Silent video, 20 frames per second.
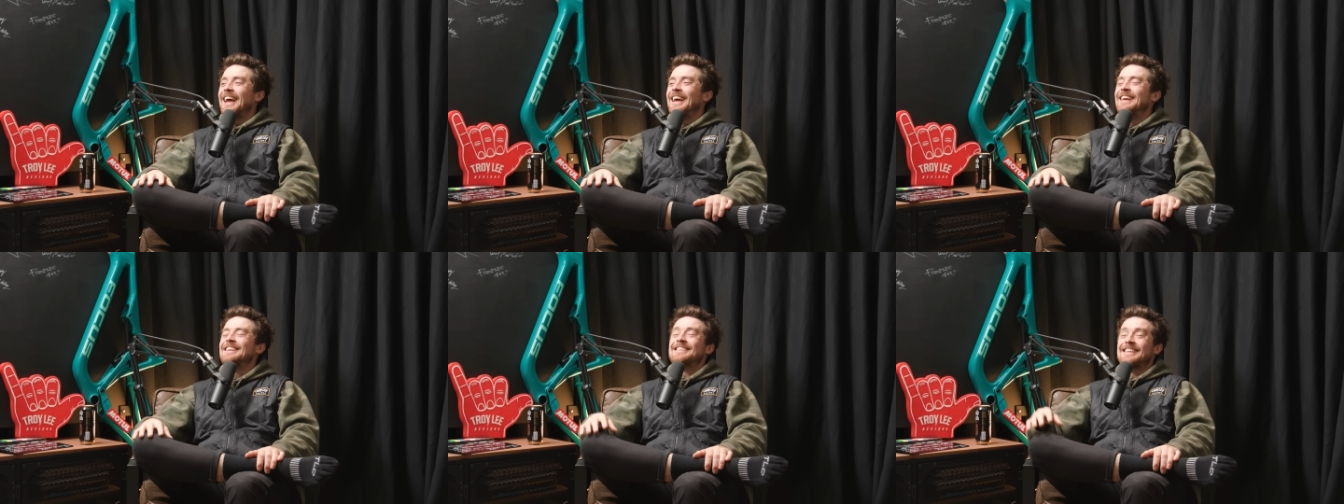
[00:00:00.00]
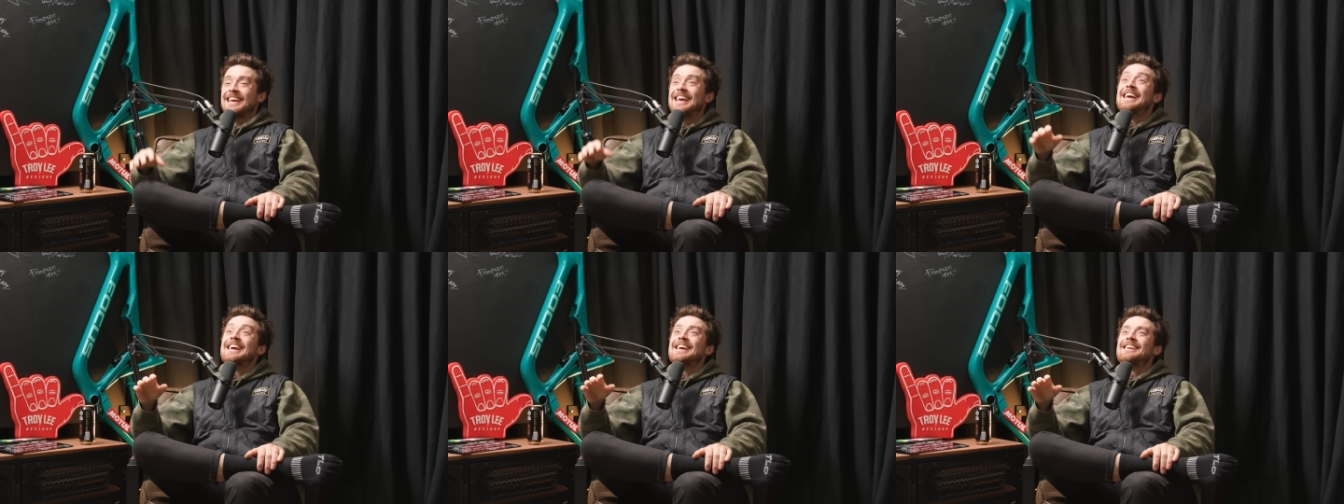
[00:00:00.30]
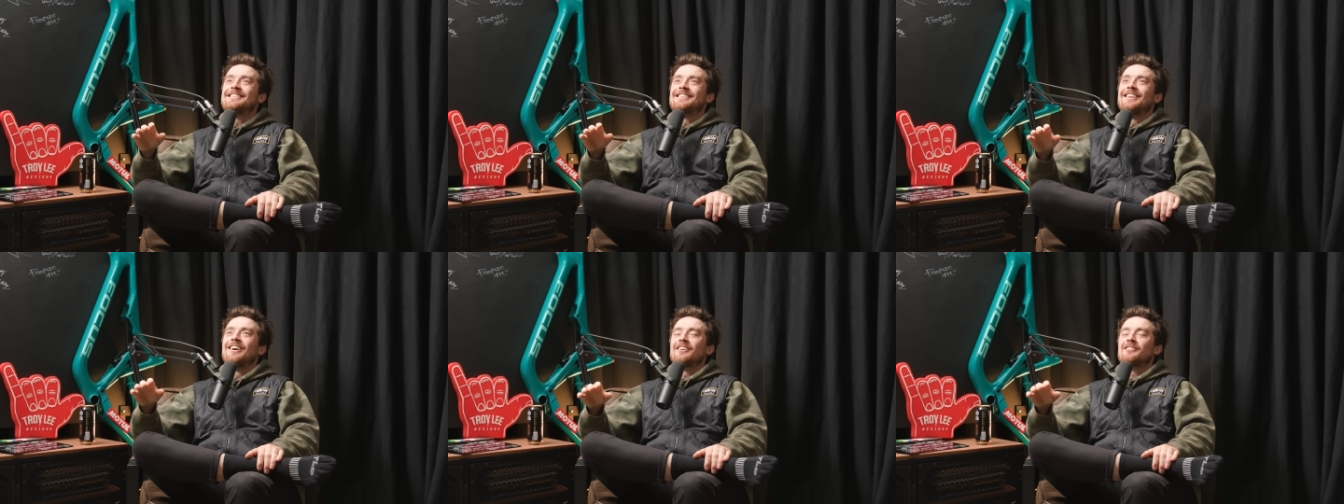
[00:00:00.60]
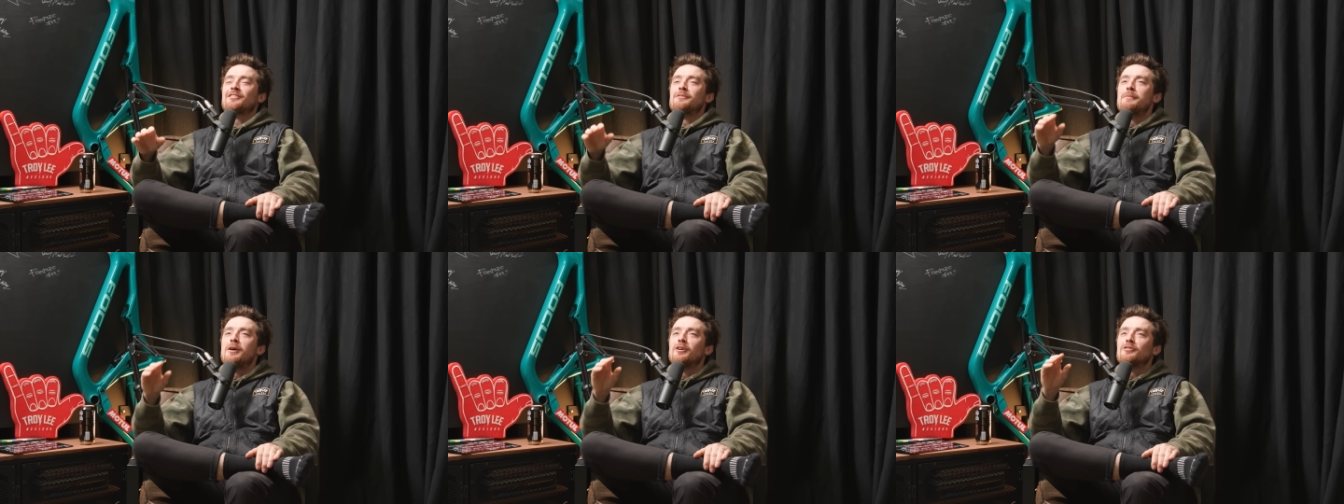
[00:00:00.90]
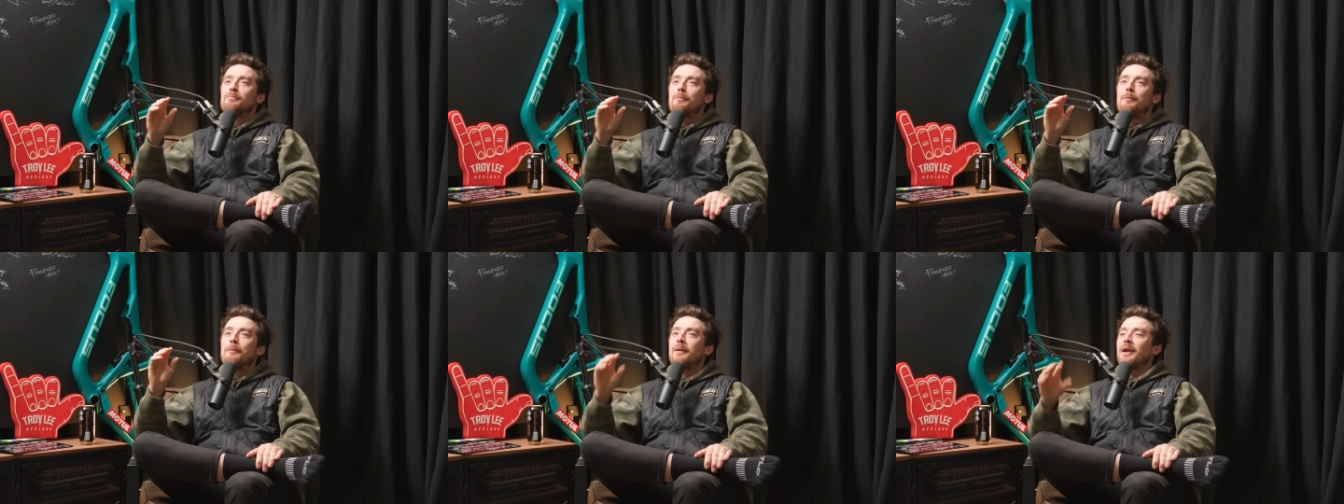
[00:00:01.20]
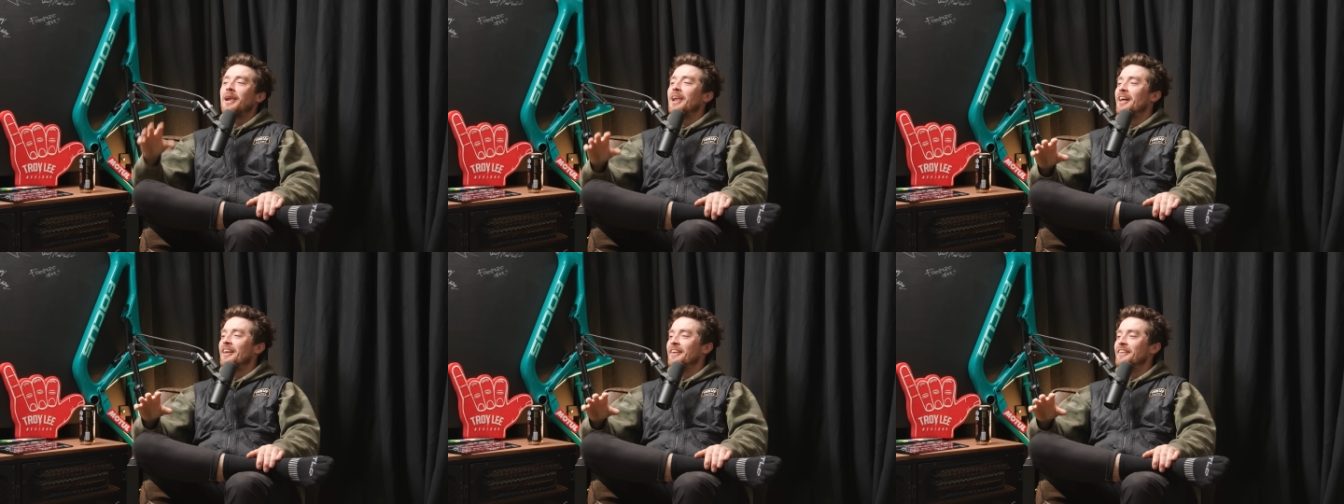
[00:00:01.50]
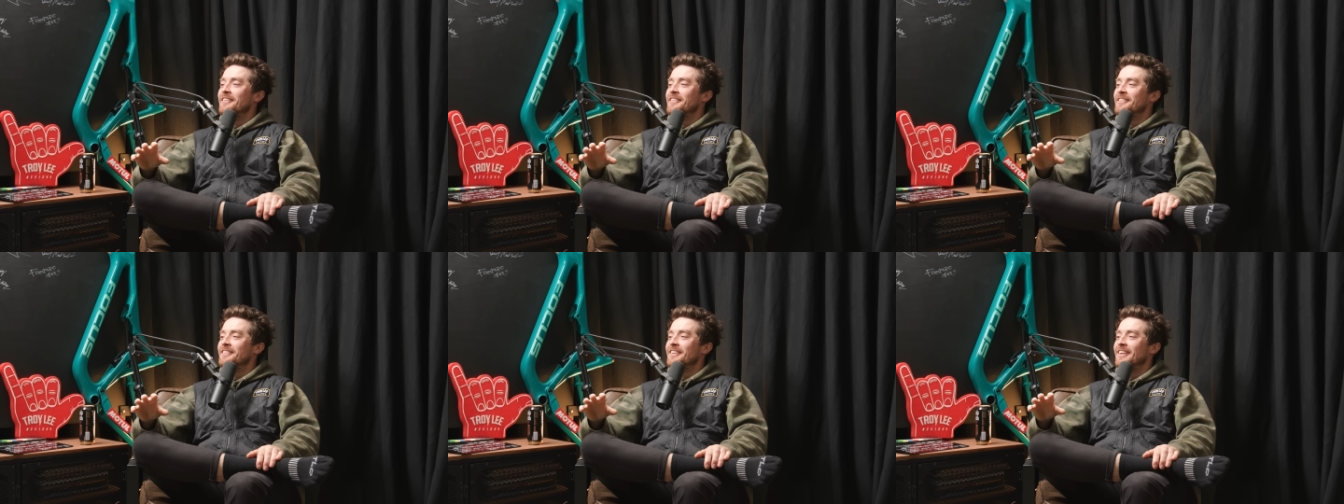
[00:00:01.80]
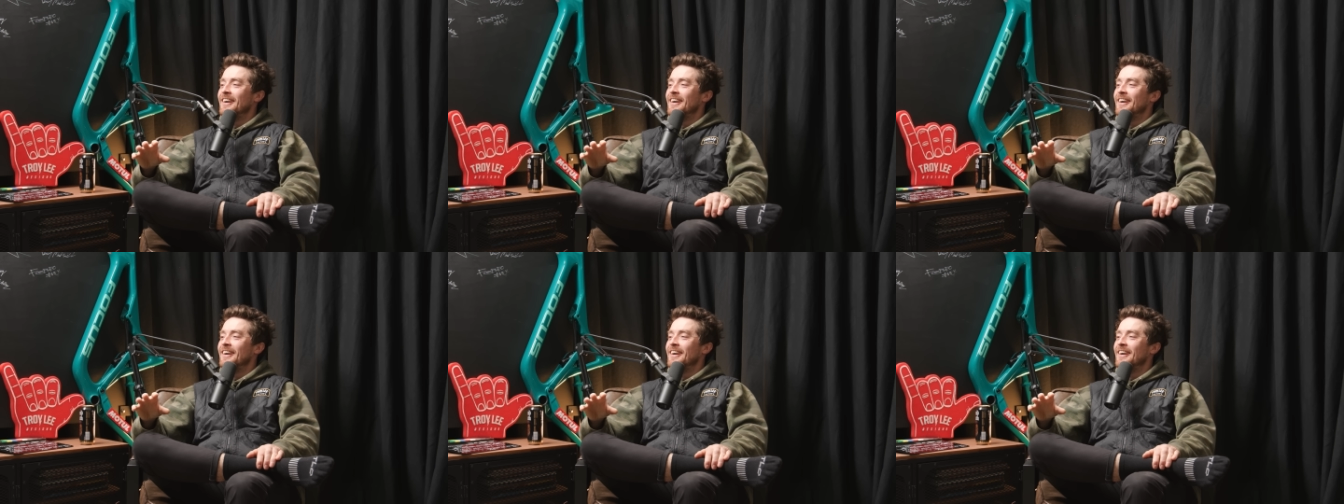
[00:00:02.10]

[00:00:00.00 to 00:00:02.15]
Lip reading: it is like the most blunt